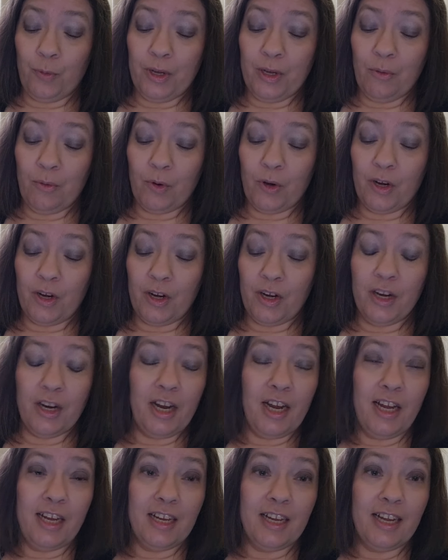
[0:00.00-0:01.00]
we were
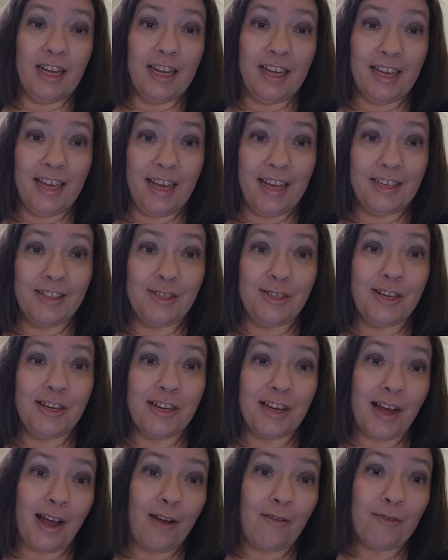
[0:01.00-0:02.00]
engaged
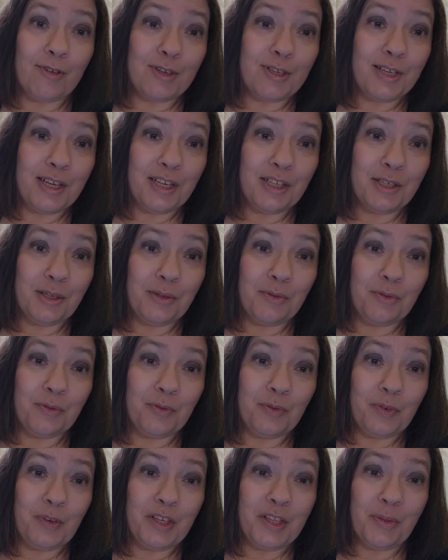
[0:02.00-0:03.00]
in a
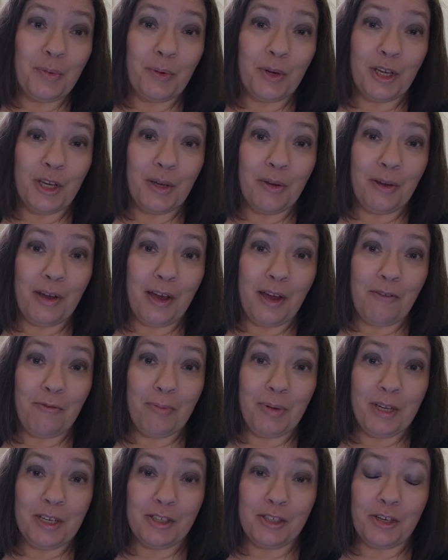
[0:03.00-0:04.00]
conversation with what you
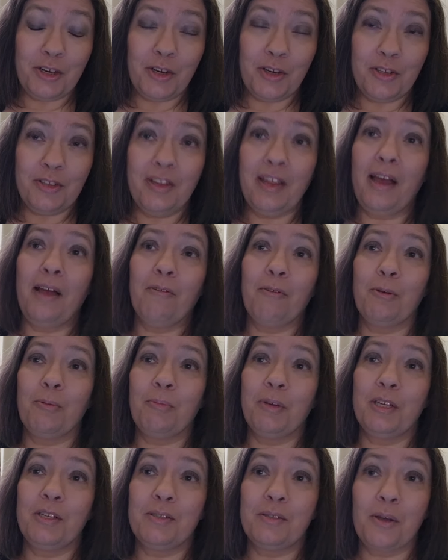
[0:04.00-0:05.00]
have pictured, that would
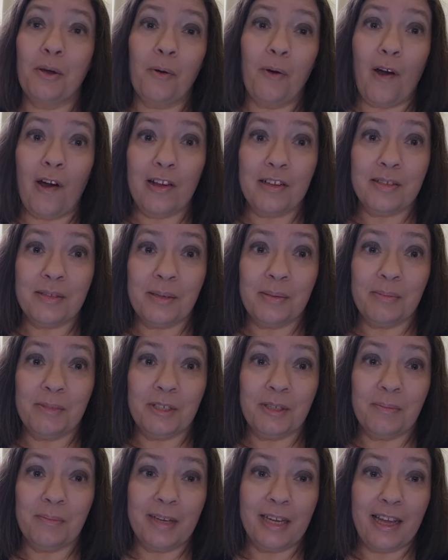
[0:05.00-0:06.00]
be so awesome
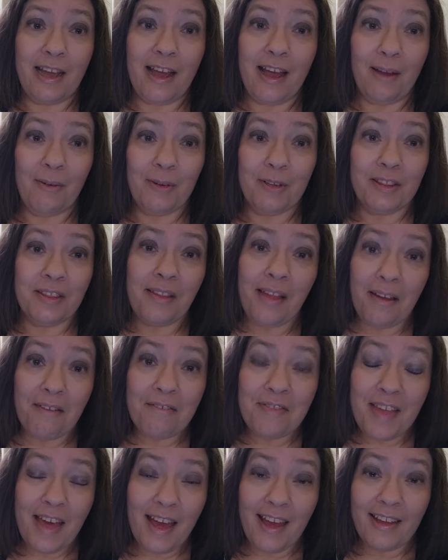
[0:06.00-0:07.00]
to me. I would
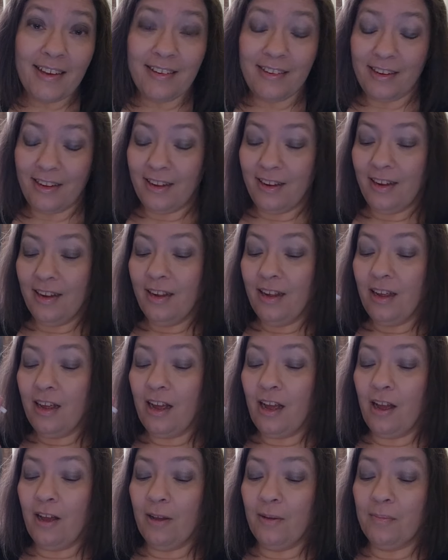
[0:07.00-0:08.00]
love that.
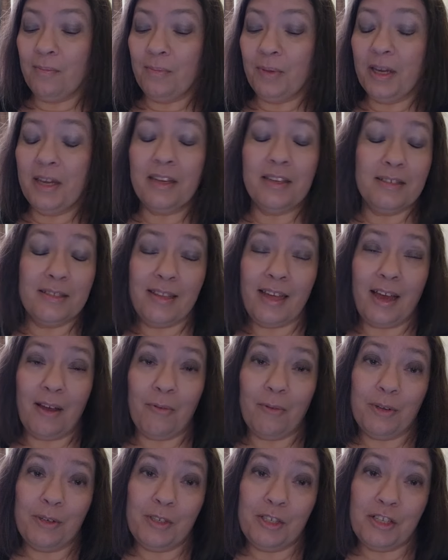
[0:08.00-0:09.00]
Because
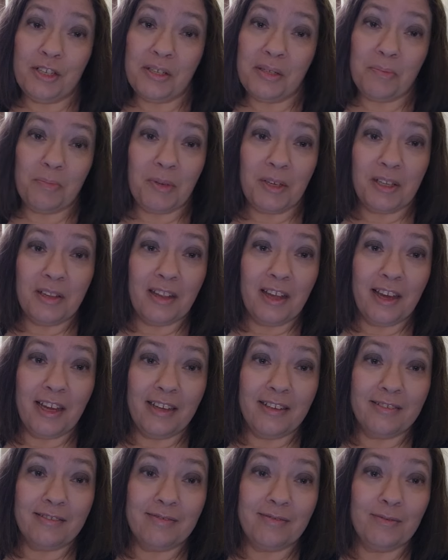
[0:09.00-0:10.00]
that would just be
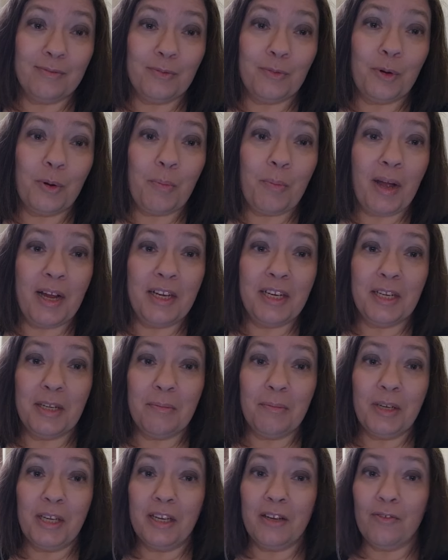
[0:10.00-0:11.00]
like
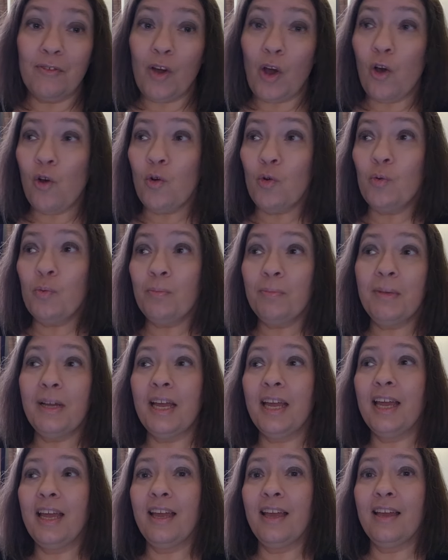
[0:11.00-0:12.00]
reminding me of home
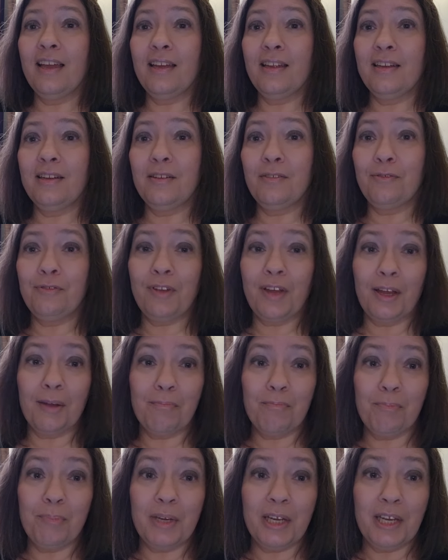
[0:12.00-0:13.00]
and
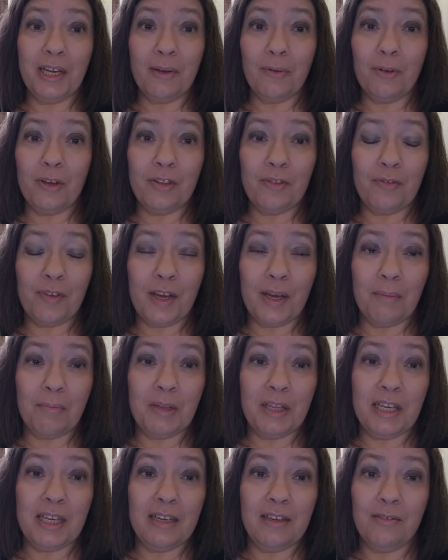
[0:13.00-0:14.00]
being with
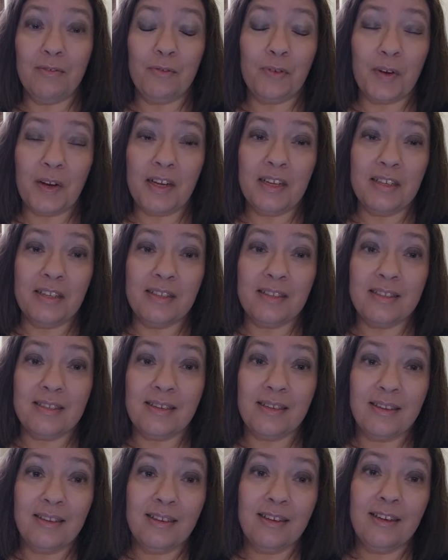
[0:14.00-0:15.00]
family and
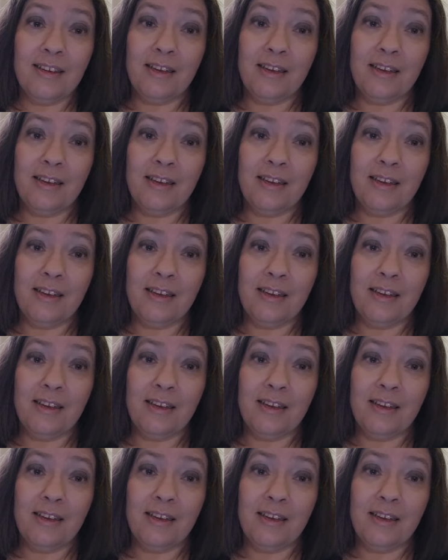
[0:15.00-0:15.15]
friends.